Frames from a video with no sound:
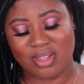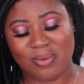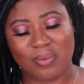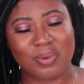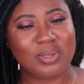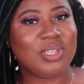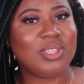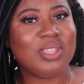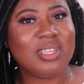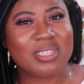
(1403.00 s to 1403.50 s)

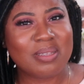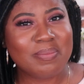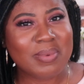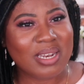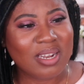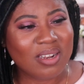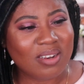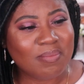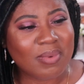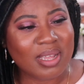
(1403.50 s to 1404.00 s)
She thinks I
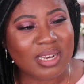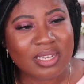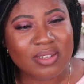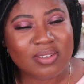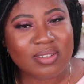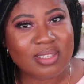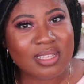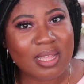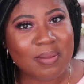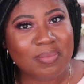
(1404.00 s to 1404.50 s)
made out of money or
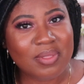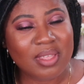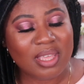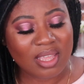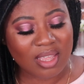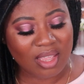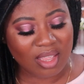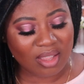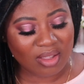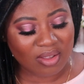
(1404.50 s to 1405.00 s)

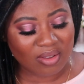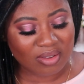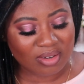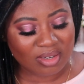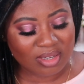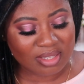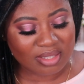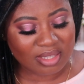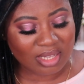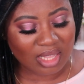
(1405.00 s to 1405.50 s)
something.
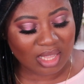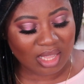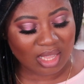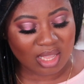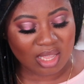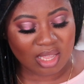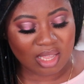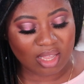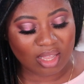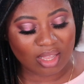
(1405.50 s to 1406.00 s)

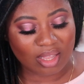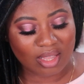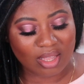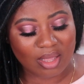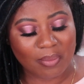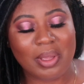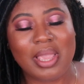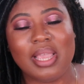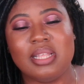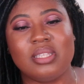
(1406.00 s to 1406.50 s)
Honestly,
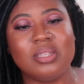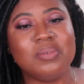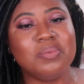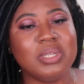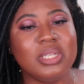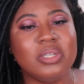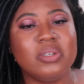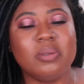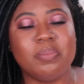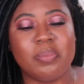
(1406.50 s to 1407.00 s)
it's a
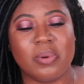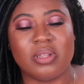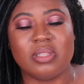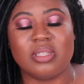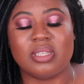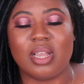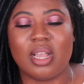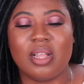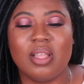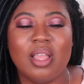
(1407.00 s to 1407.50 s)
really good
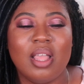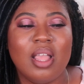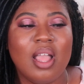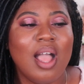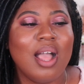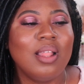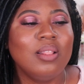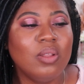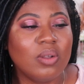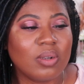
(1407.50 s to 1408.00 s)
bronzer.
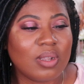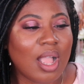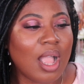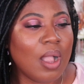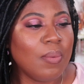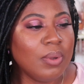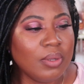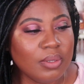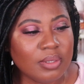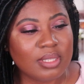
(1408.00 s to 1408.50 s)
Look, I
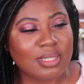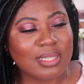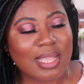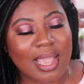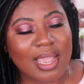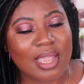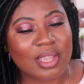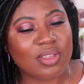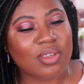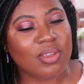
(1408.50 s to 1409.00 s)
will
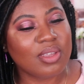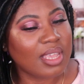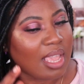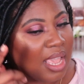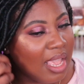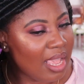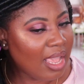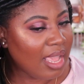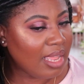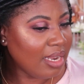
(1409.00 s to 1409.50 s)
say you
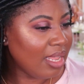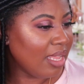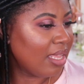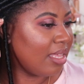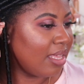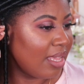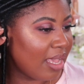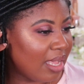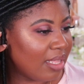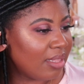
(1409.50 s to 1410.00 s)
can
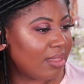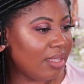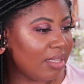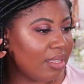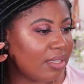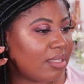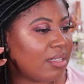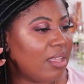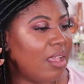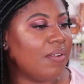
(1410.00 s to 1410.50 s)
get
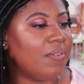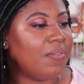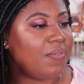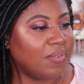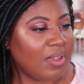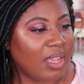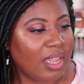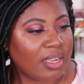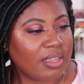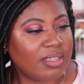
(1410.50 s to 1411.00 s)
this
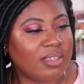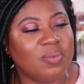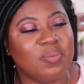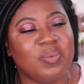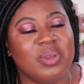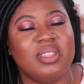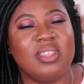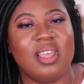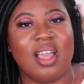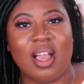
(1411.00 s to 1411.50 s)
effect
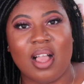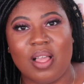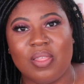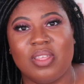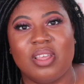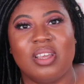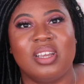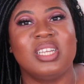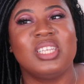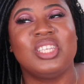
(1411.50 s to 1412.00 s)
with
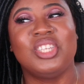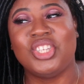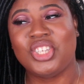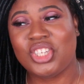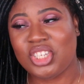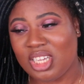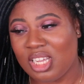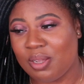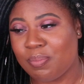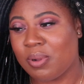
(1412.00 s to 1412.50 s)
other
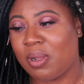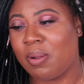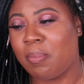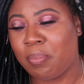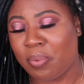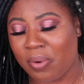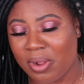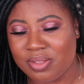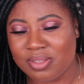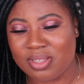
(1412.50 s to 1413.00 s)
cheaper
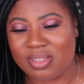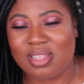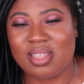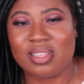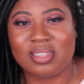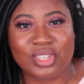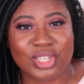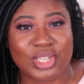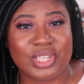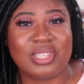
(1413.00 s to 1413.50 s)
bronzers.
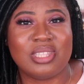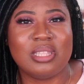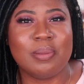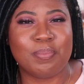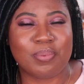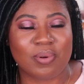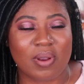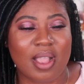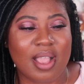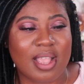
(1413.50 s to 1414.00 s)
It's just the
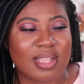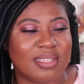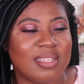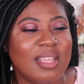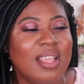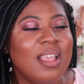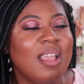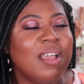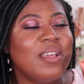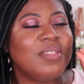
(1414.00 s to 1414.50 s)
price.
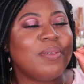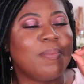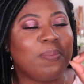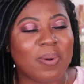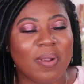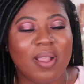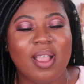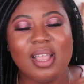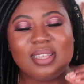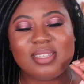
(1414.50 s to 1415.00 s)
The
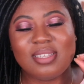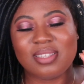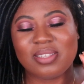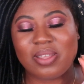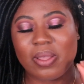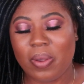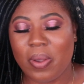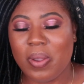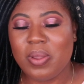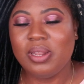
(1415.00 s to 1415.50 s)
price is
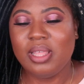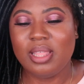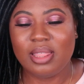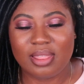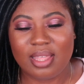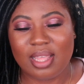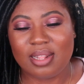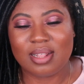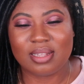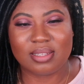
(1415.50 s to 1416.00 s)
the only
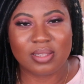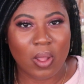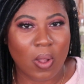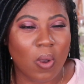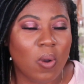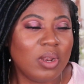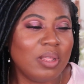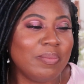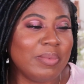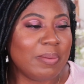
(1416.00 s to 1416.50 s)
thing that's
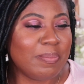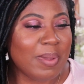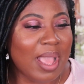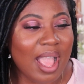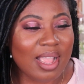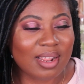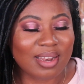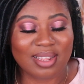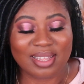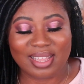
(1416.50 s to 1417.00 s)
holding me
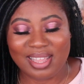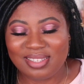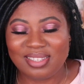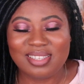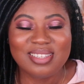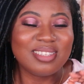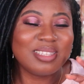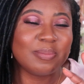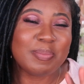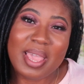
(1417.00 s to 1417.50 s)
back. Like, it's
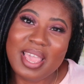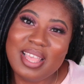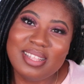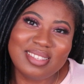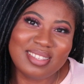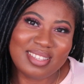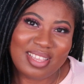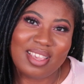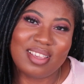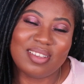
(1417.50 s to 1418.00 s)

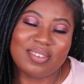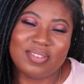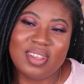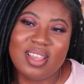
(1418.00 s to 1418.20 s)
expensive.